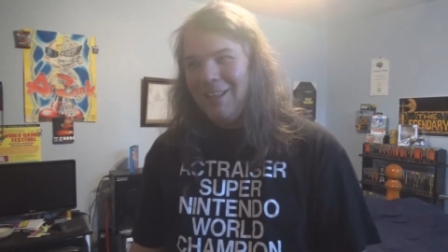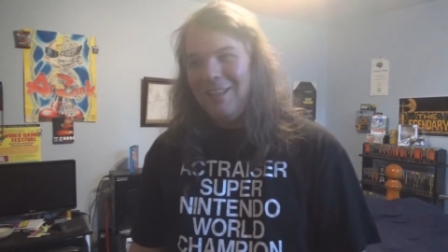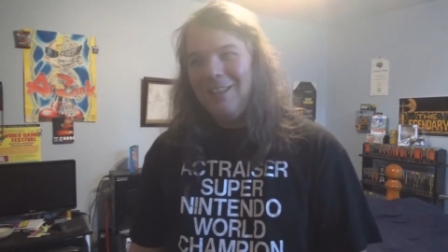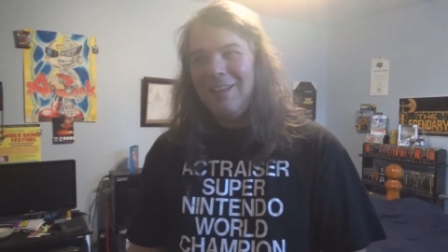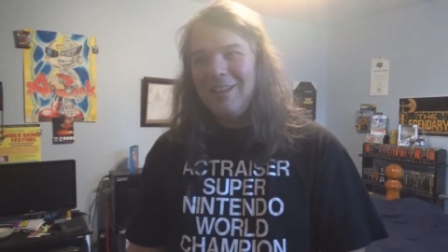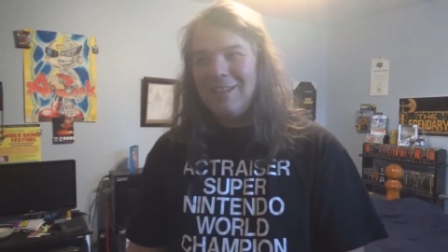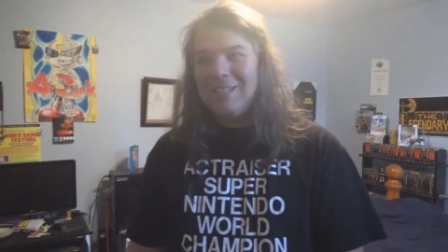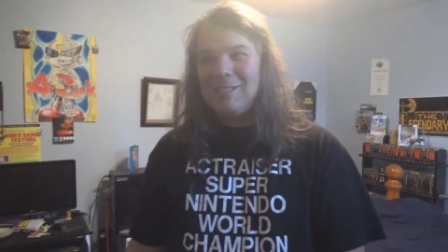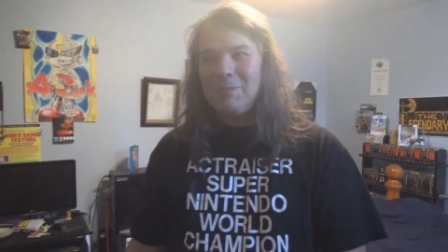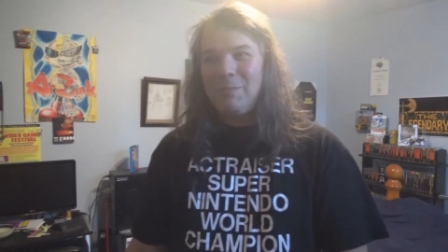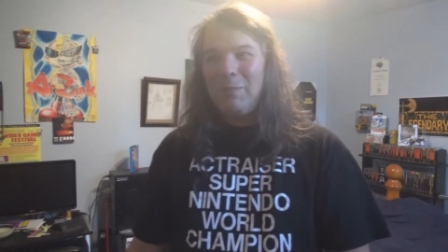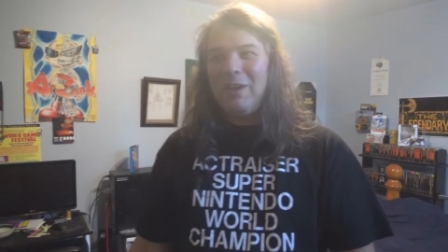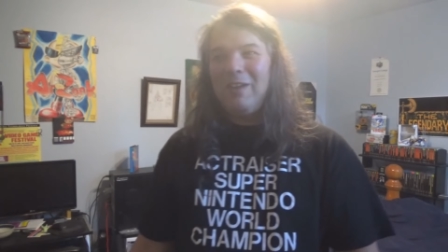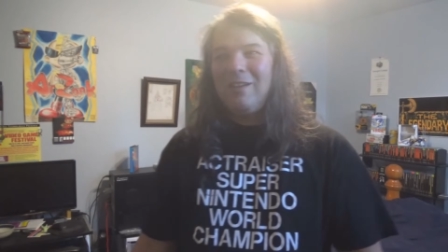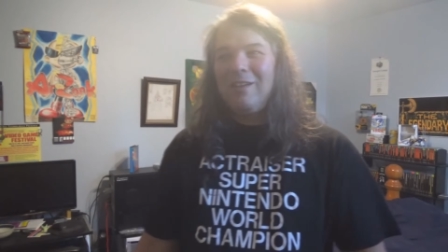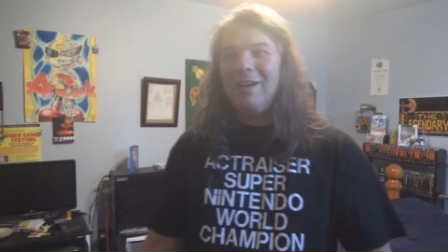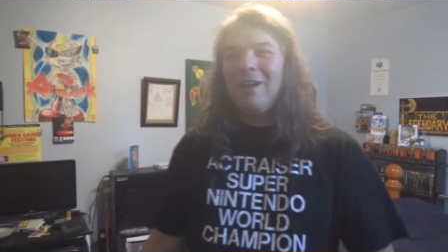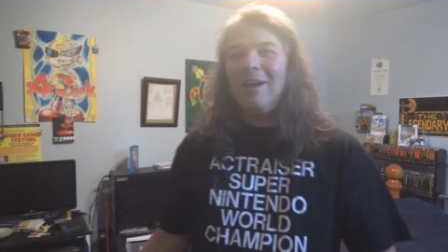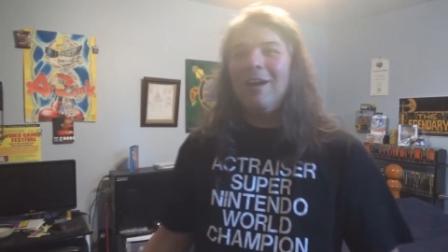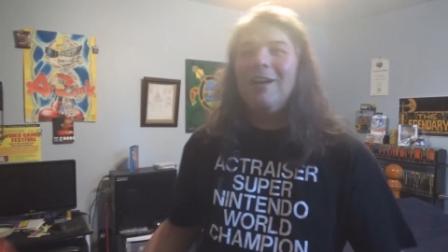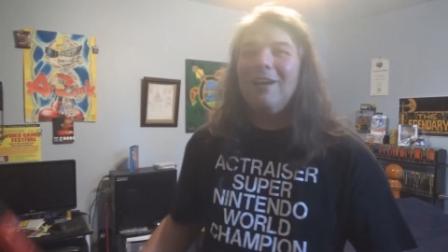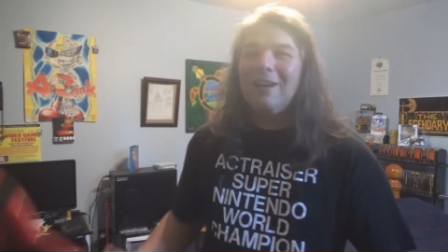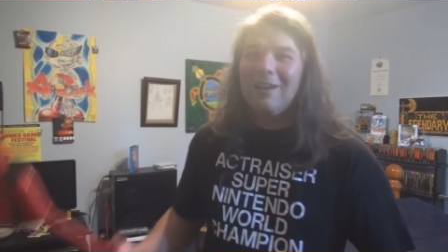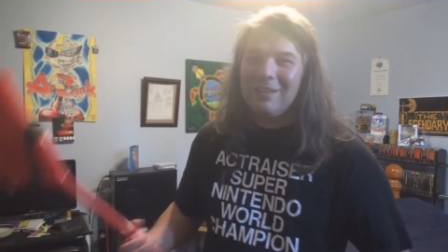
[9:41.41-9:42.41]
let us be
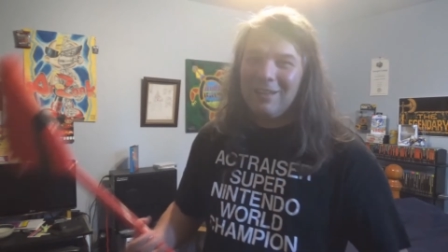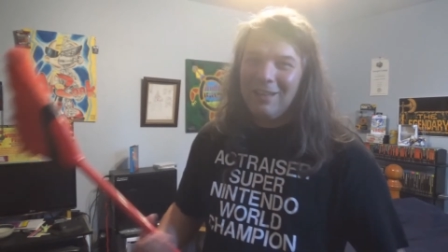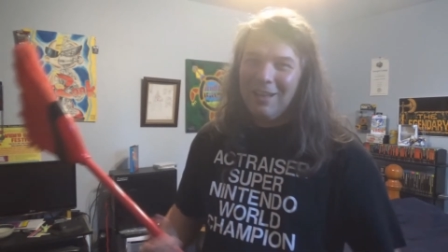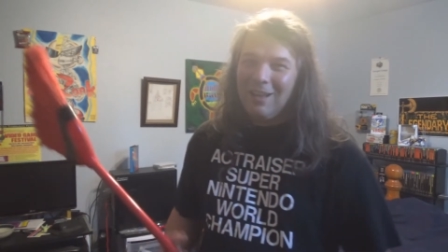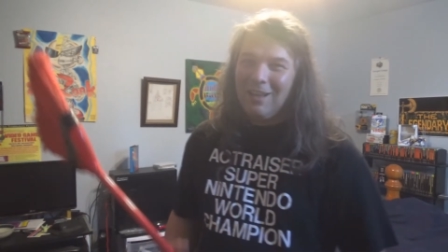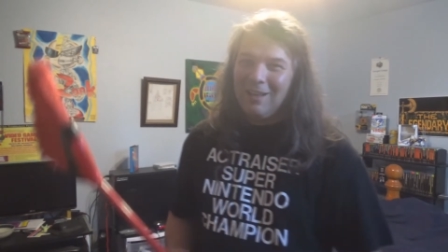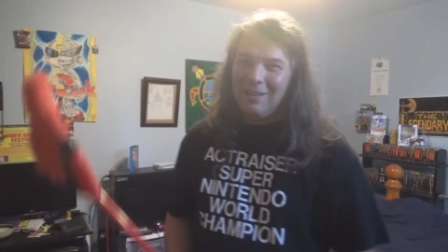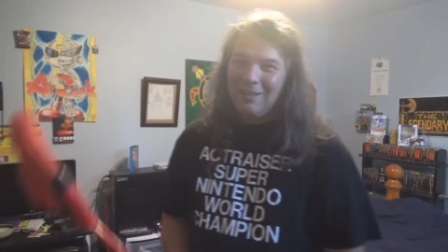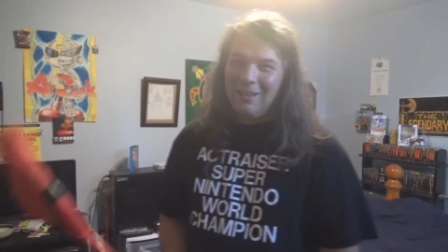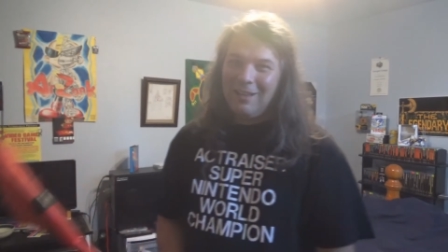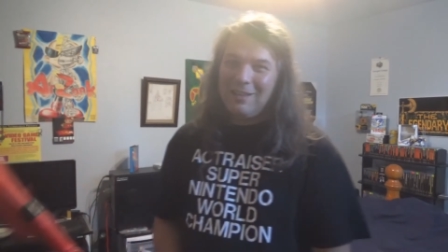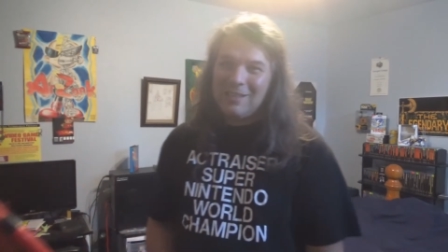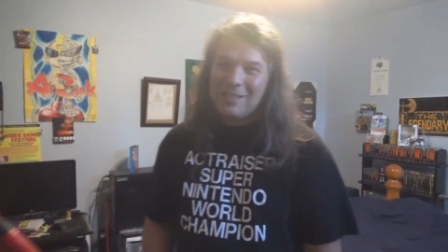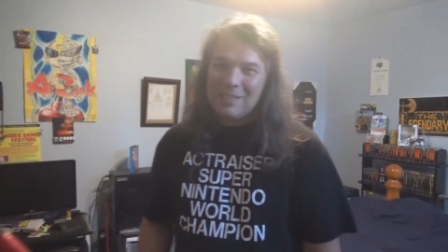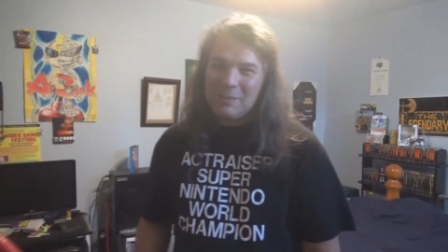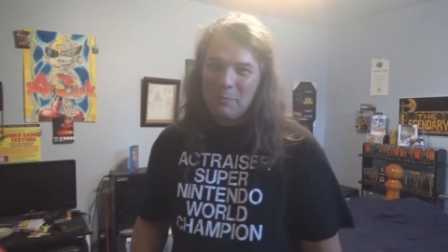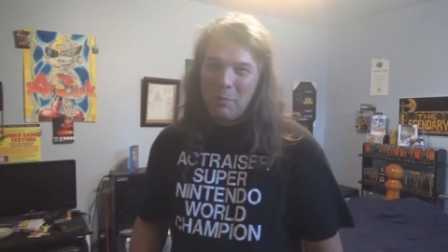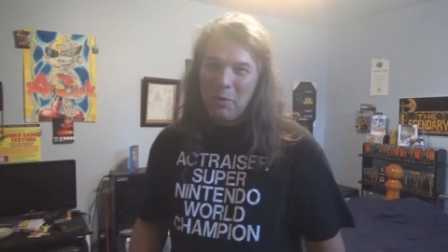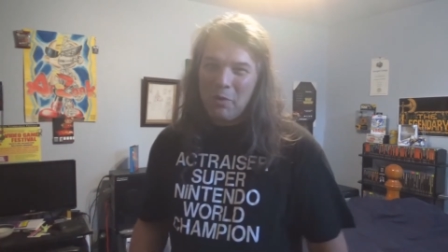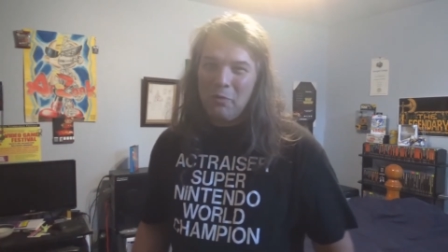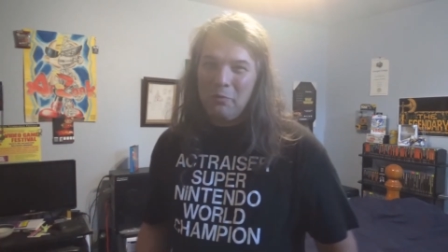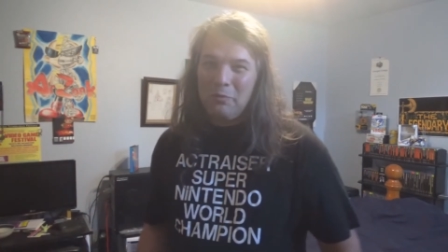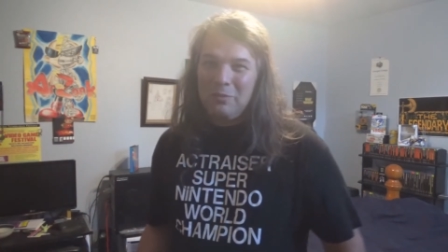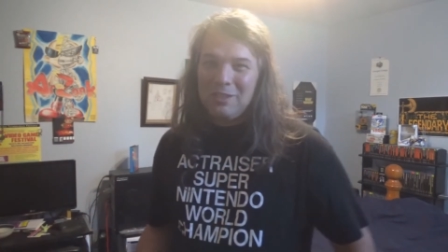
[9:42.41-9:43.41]
God, let us
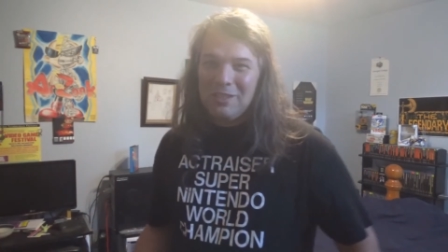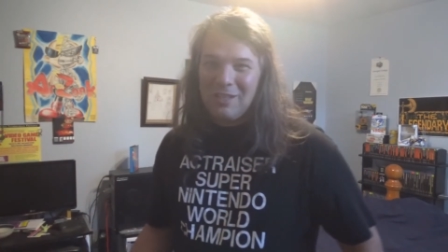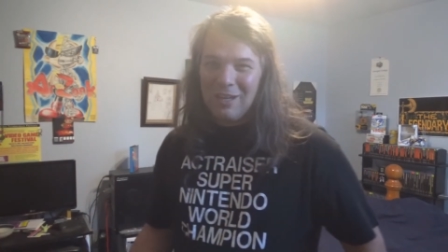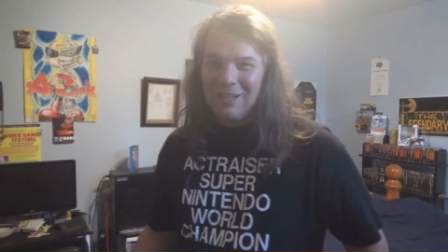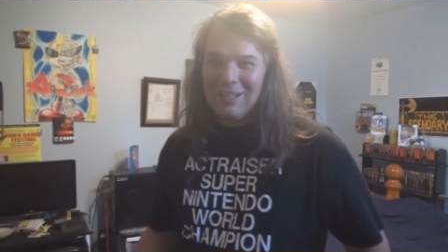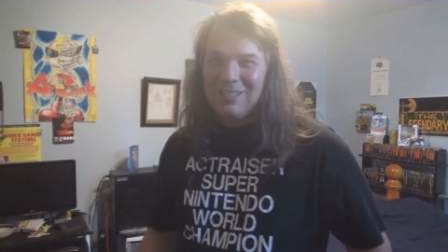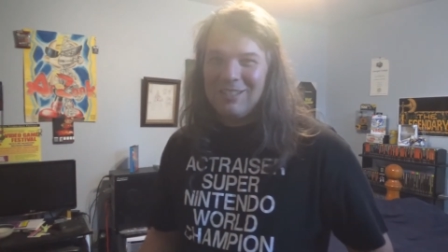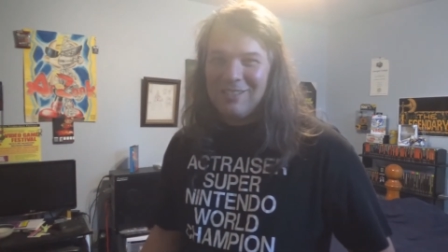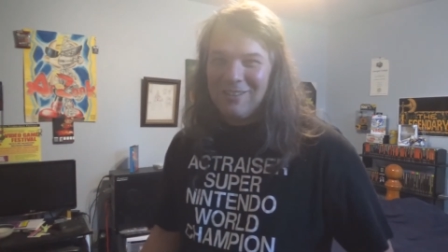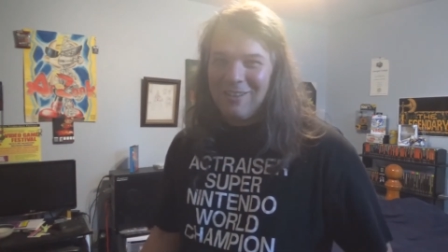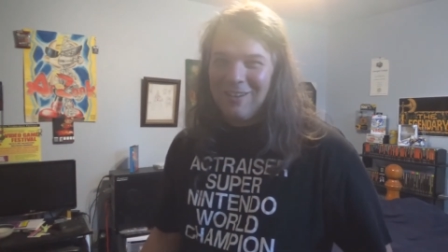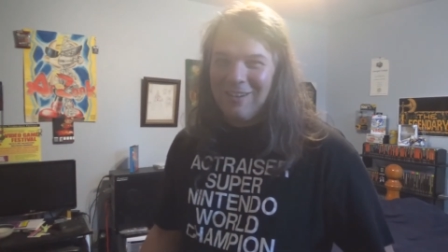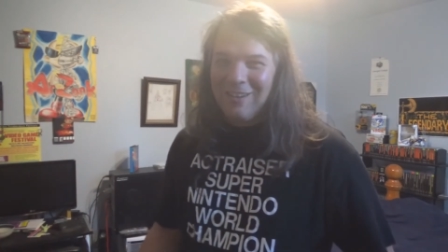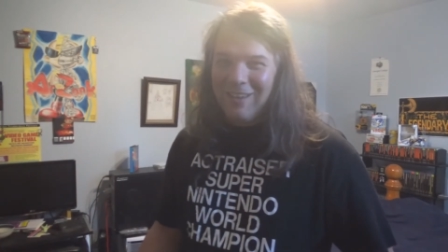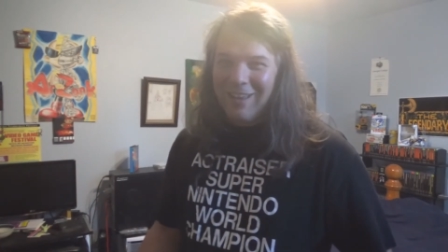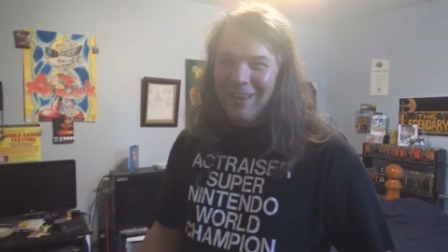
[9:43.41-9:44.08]
pull Tundra